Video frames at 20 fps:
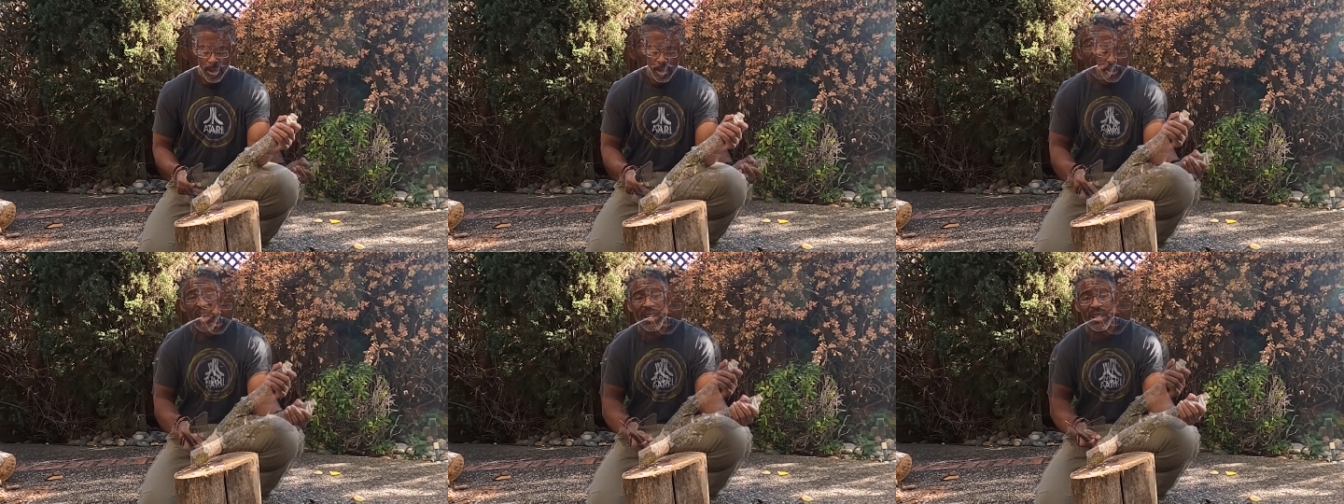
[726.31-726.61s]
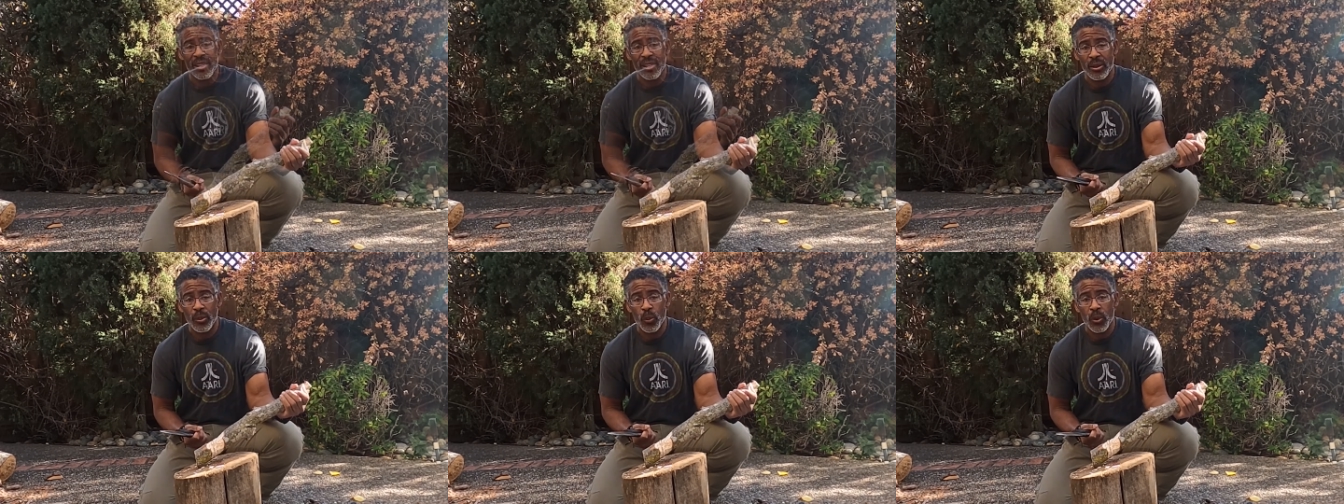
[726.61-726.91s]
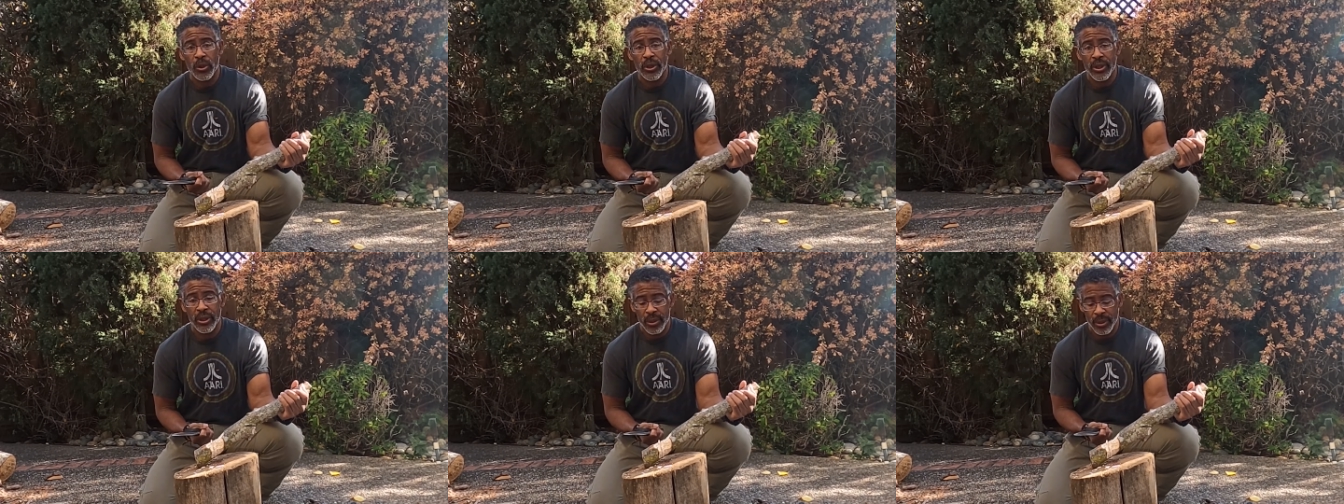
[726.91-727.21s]
Angling the
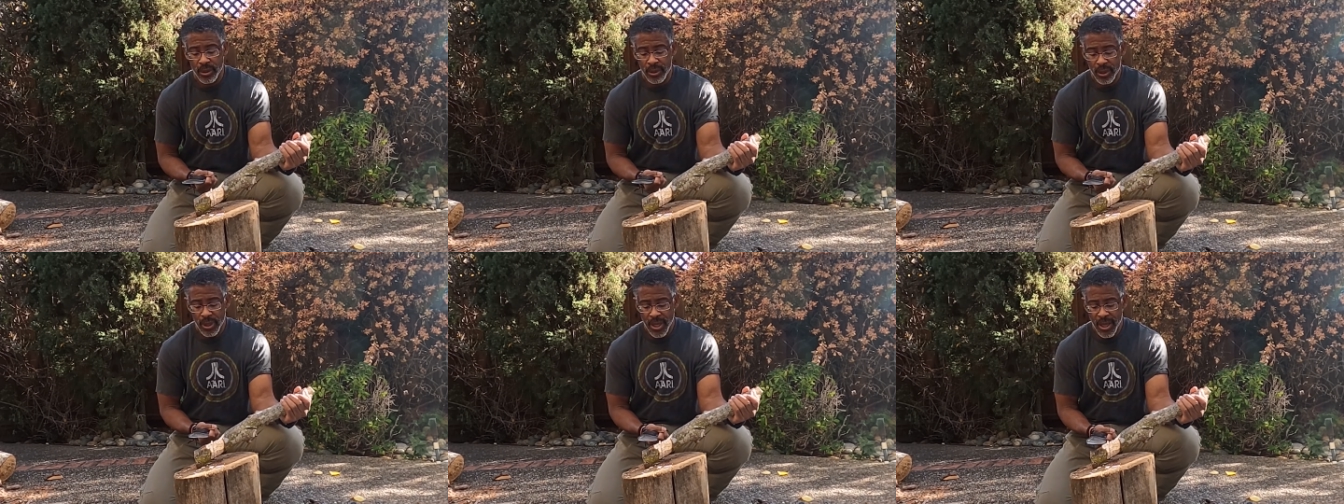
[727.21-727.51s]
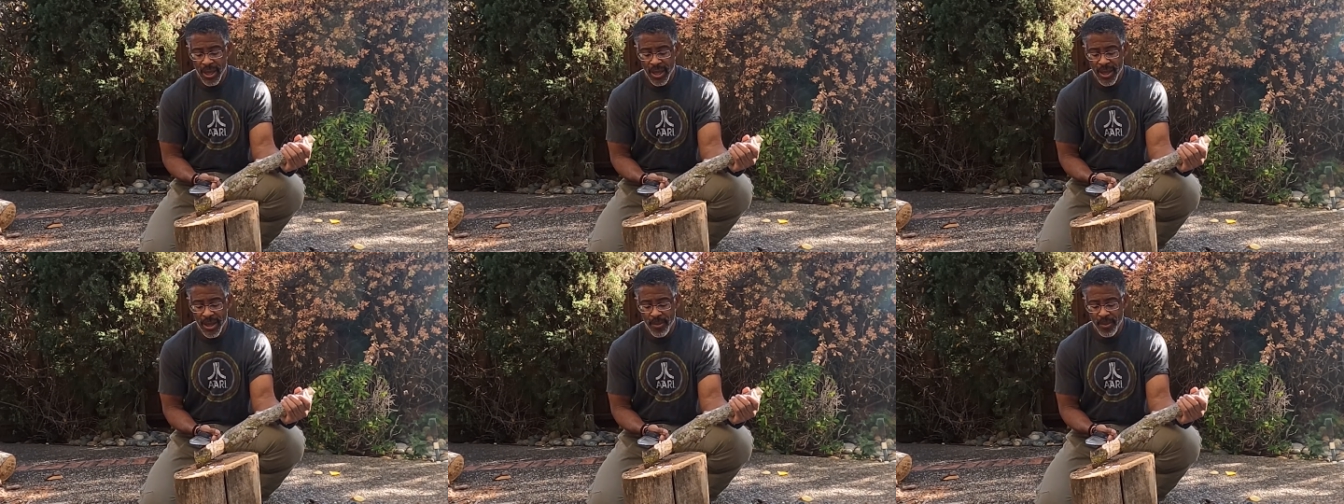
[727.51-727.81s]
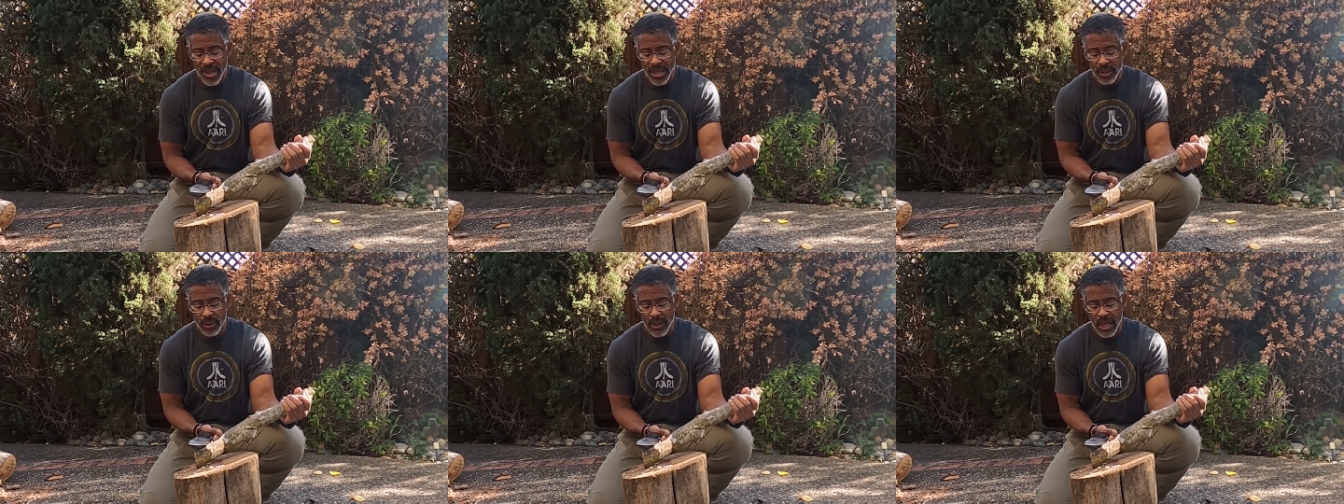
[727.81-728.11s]
wood,
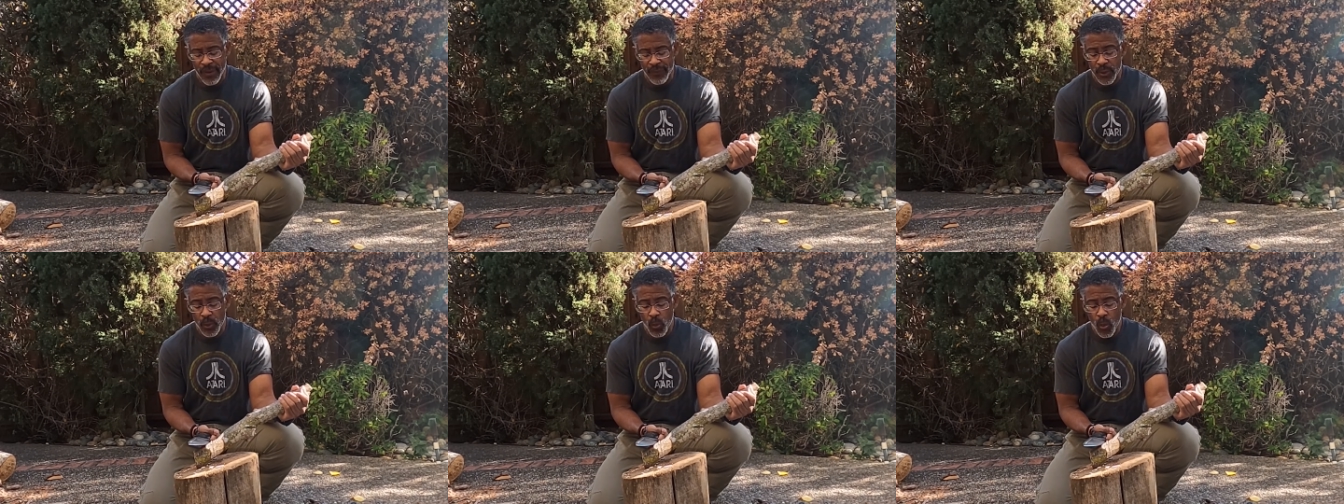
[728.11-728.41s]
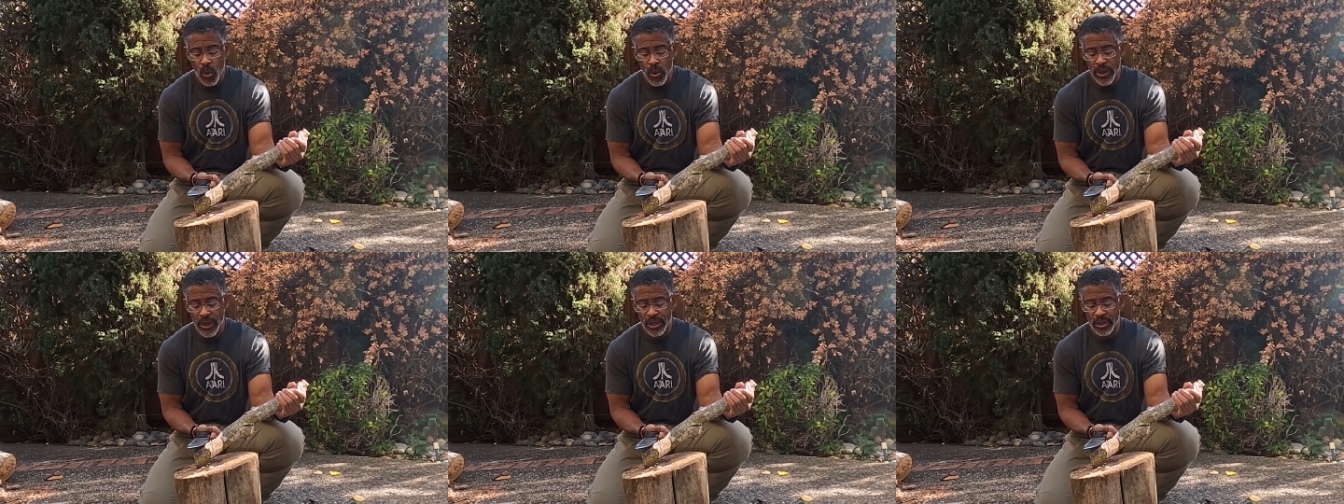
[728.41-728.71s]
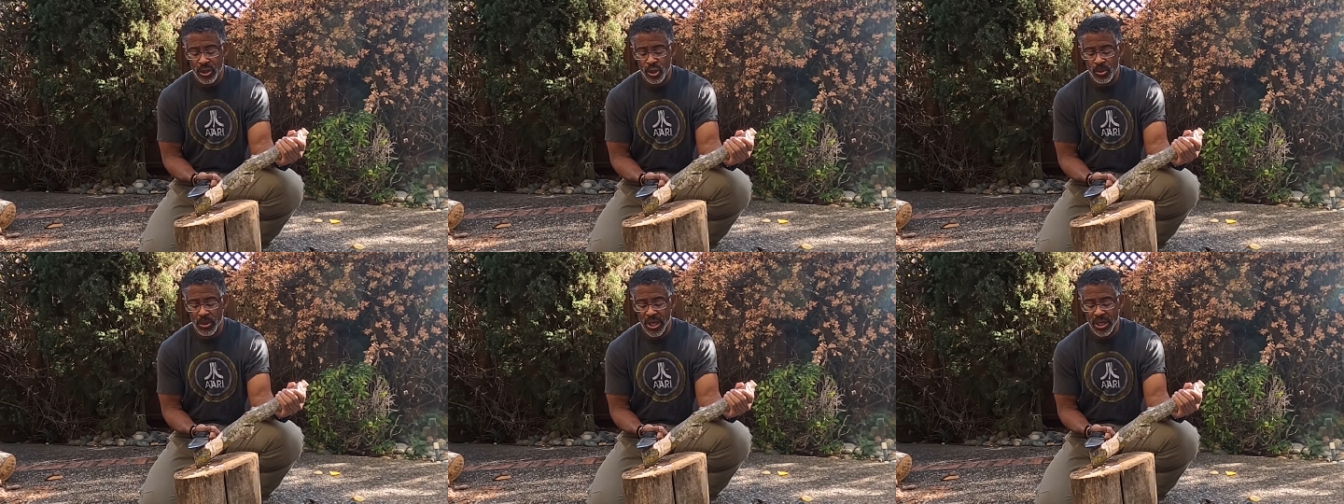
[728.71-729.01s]
I don't have to worry
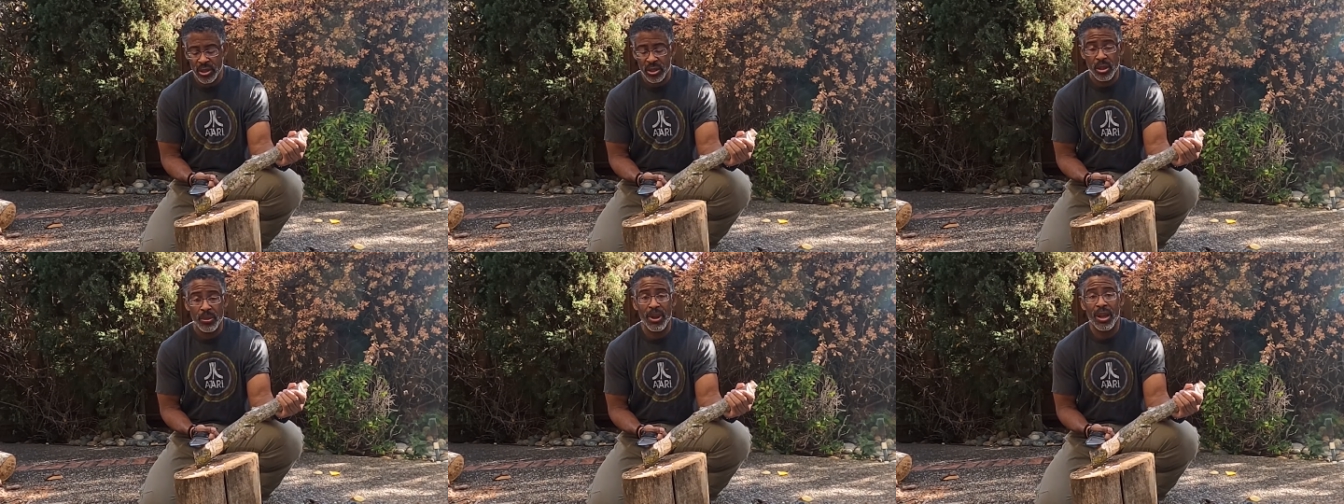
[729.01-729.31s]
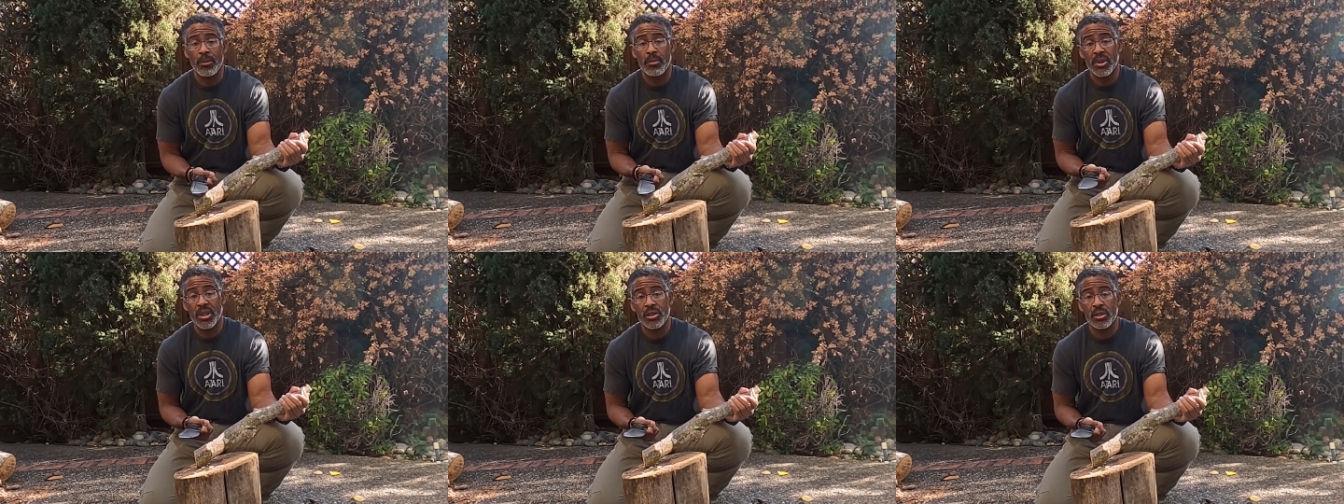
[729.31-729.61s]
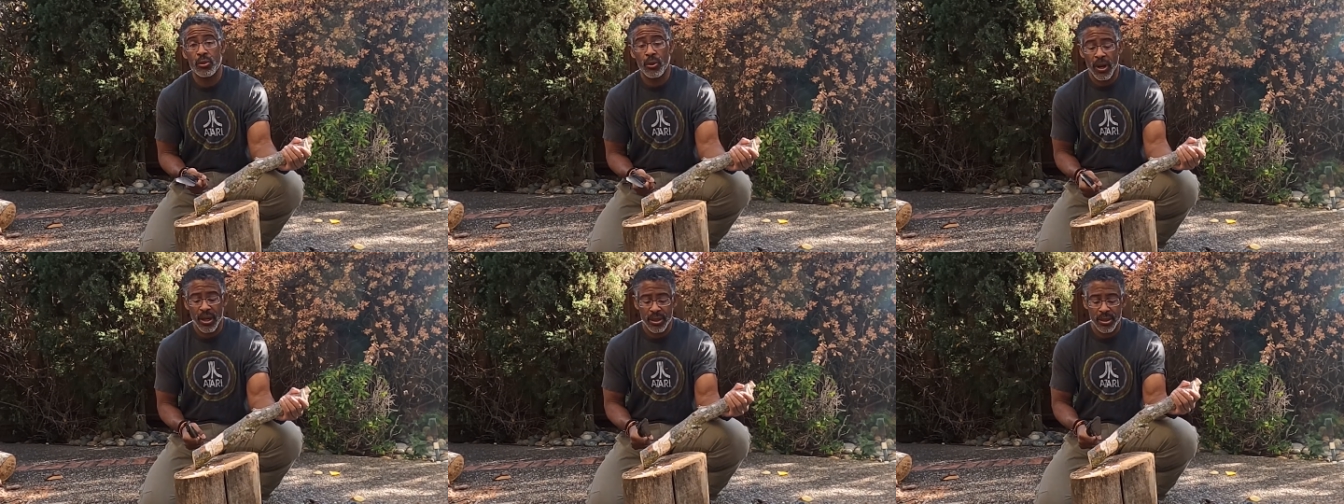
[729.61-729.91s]
too much about
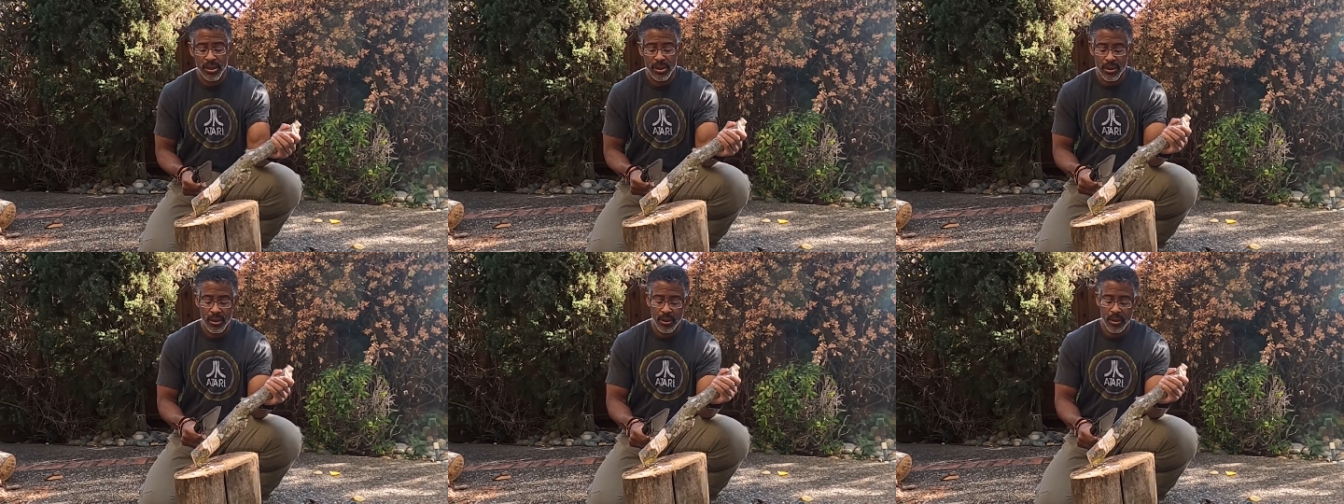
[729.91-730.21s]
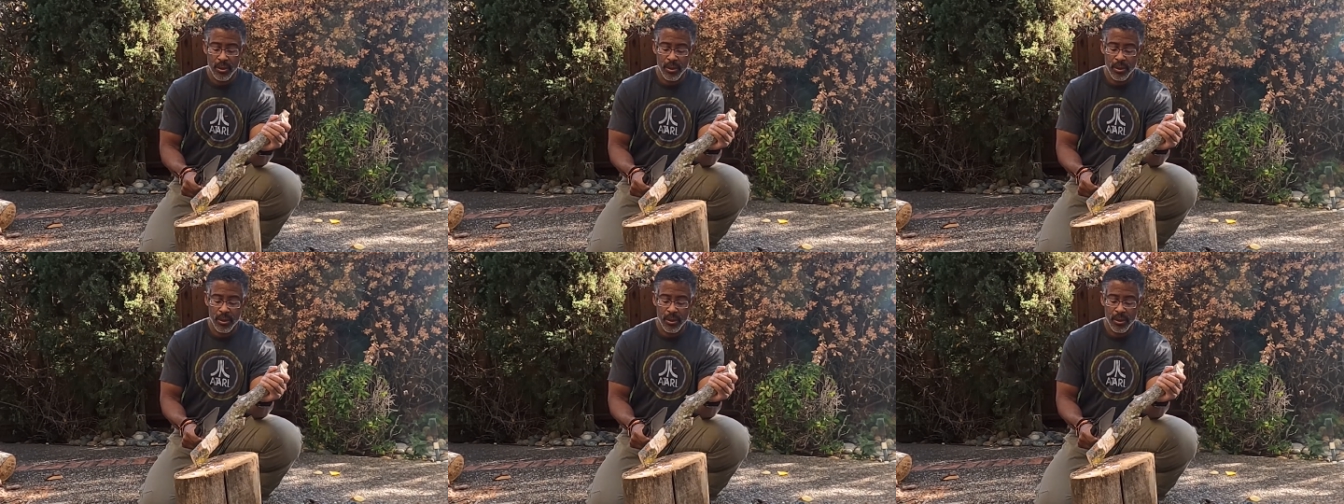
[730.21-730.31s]
misstrikes.